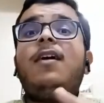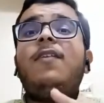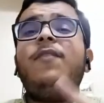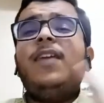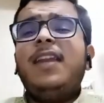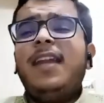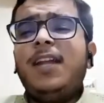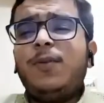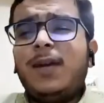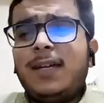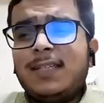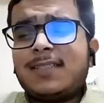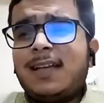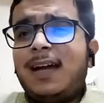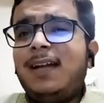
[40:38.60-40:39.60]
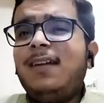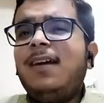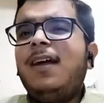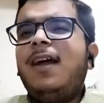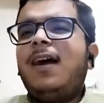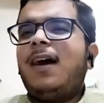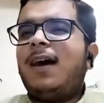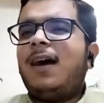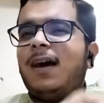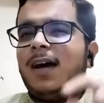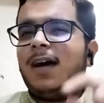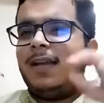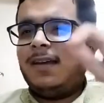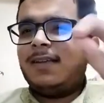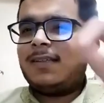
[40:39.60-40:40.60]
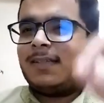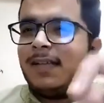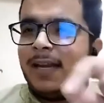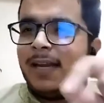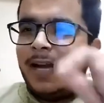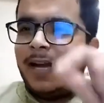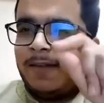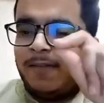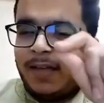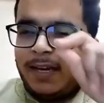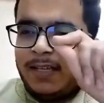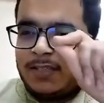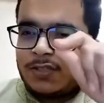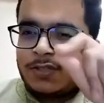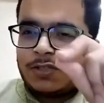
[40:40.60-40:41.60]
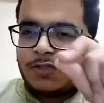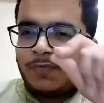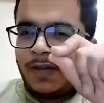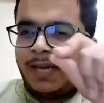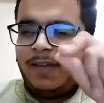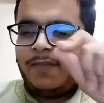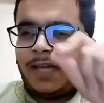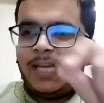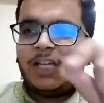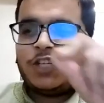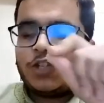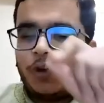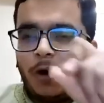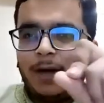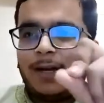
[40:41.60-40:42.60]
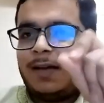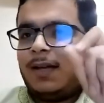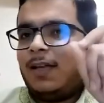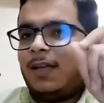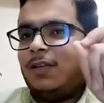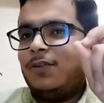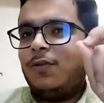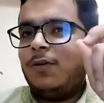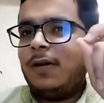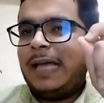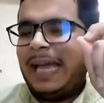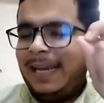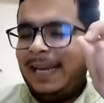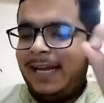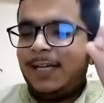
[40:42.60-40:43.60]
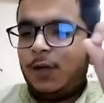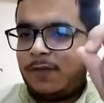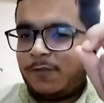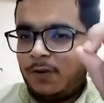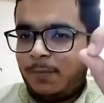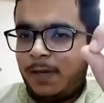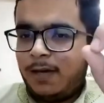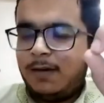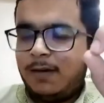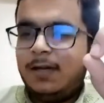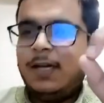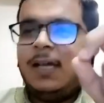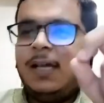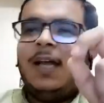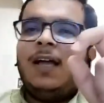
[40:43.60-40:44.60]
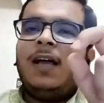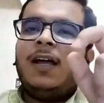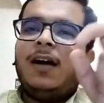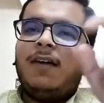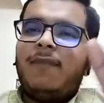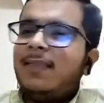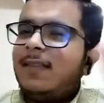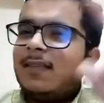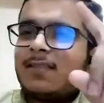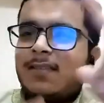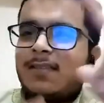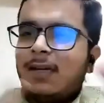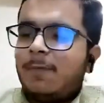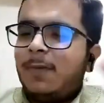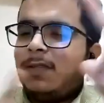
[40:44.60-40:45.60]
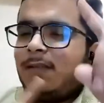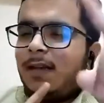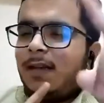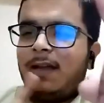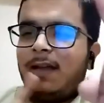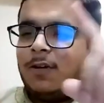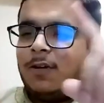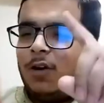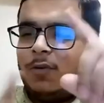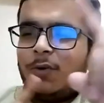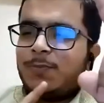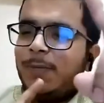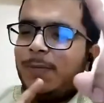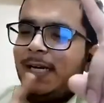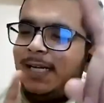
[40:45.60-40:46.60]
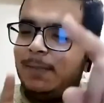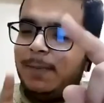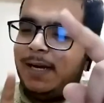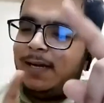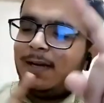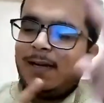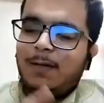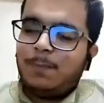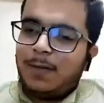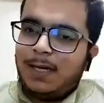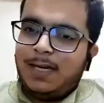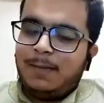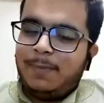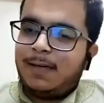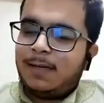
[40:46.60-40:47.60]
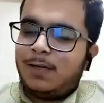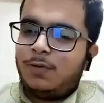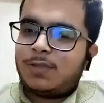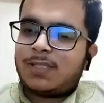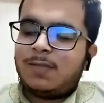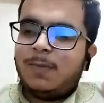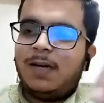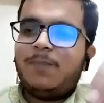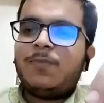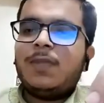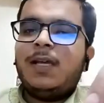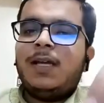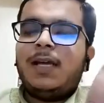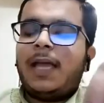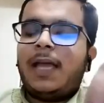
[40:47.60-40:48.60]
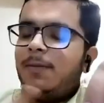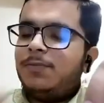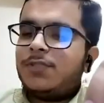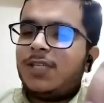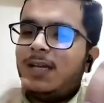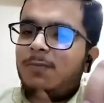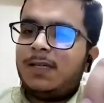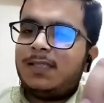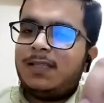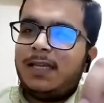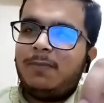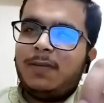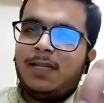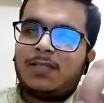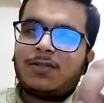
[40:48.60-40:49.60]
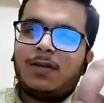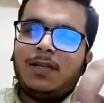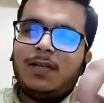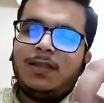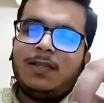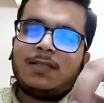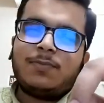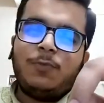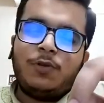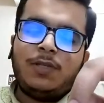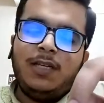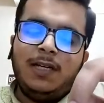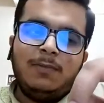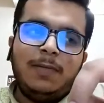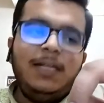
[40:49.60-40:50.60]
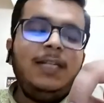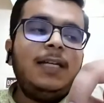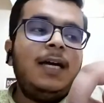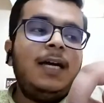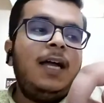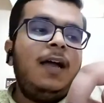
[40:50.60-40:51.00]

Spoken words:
We need to understand. I'll narrate a very short, anecdote from here. When this triple talaq law was being debated in Parliament in Lok Sabha, MJ Akbar, then minister in this Modi government,